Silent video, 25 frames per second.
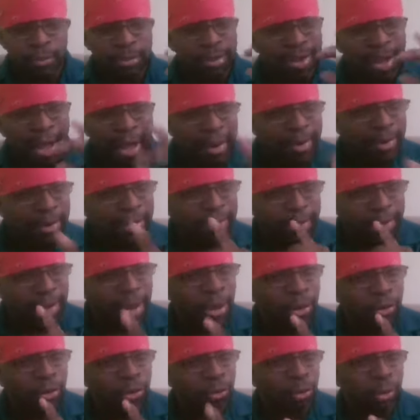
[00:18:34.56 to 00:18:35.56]
I didn't
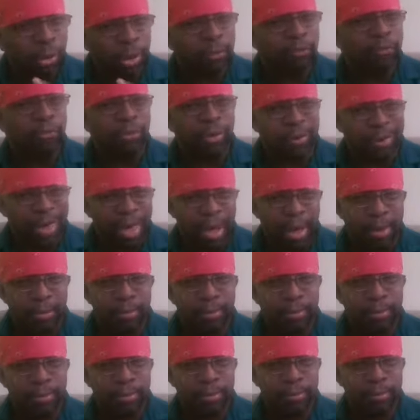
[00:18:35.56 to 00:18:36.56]
let her run from that.
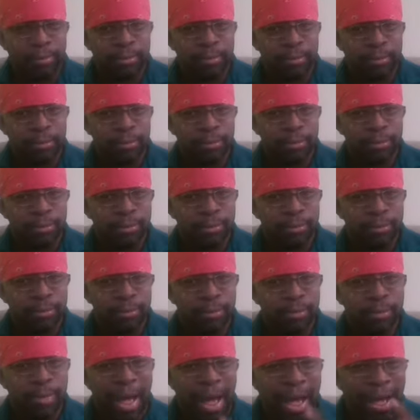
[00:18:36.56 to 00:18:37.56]

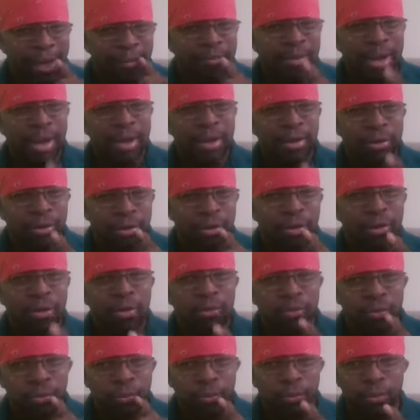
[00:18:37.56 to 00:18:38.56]
I made
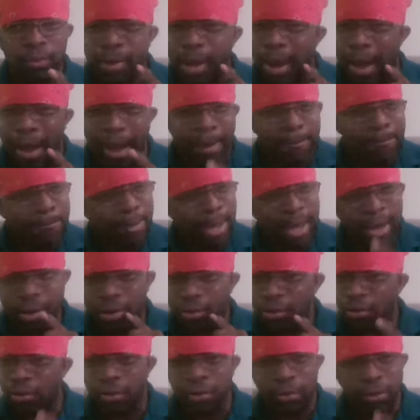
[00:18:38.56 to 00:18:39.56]
her
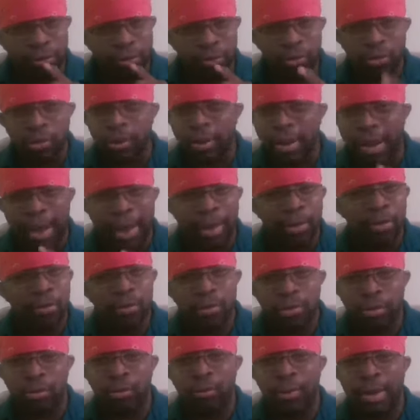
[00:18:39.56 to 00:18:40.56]
look at
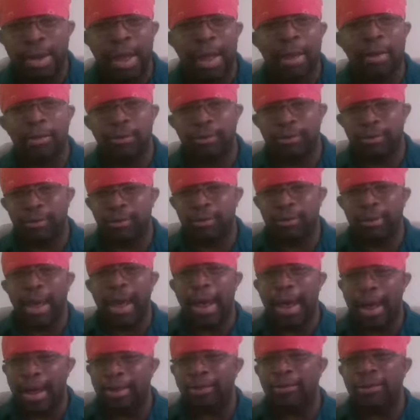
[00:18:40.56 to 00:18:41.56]
the realities
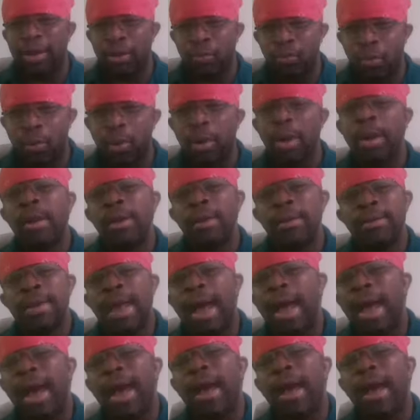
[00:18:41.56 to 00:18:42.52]
as they were, not